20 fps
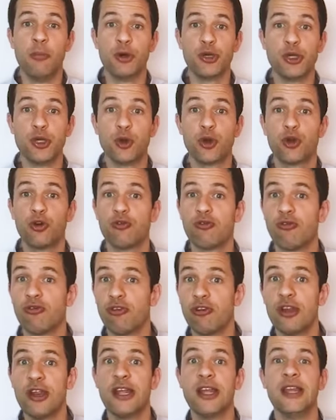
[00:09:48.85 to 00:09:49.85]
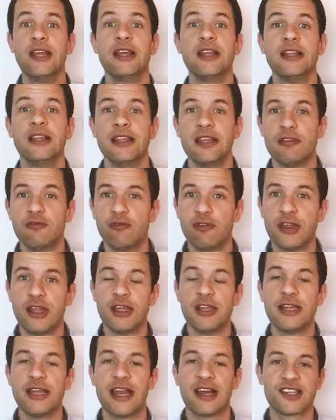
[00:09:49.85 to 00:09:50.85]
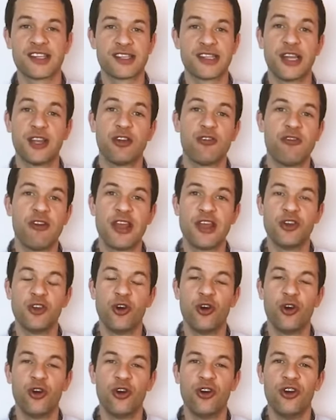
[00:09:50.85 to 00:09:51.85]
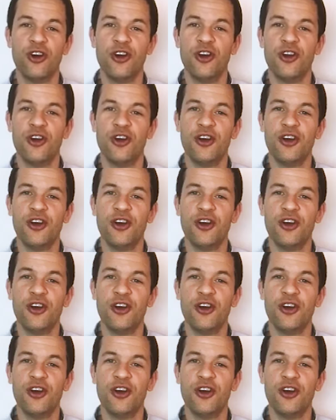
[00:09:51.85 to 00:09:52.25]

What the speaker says: But you could really, really accelerate your